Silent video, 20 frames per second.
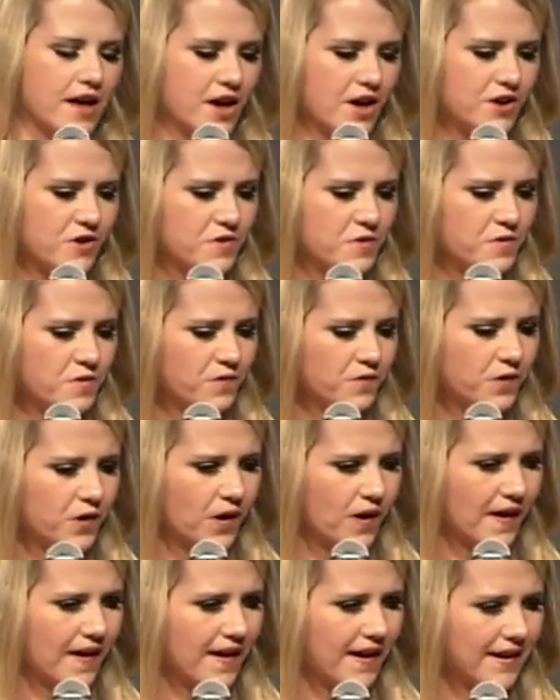you've
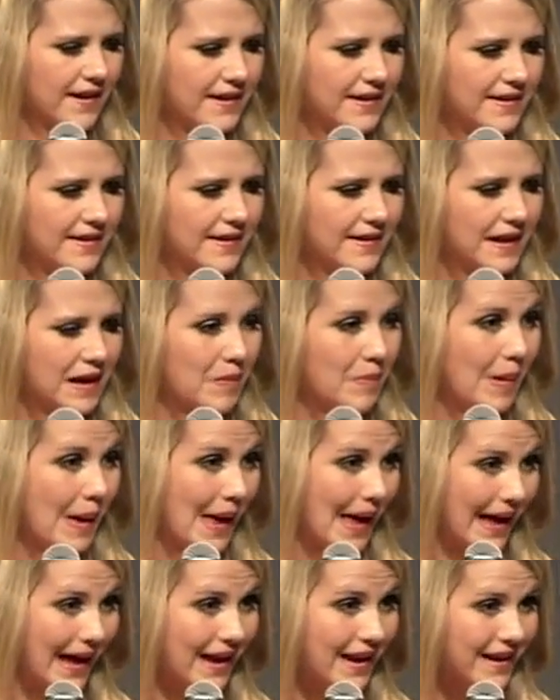got a
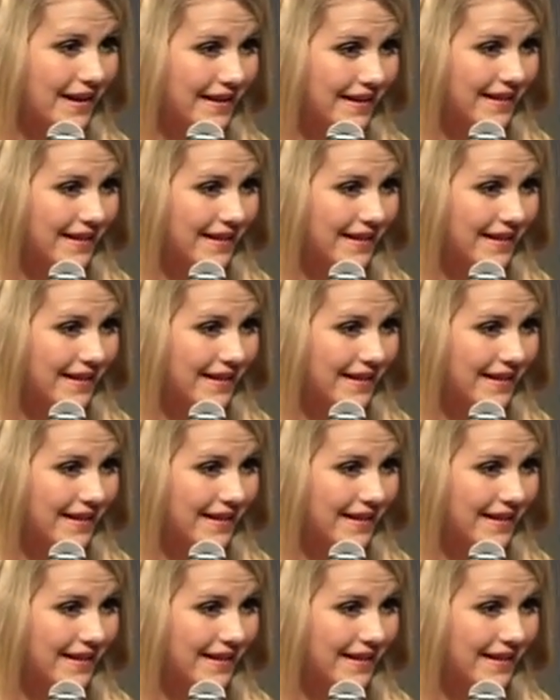bed,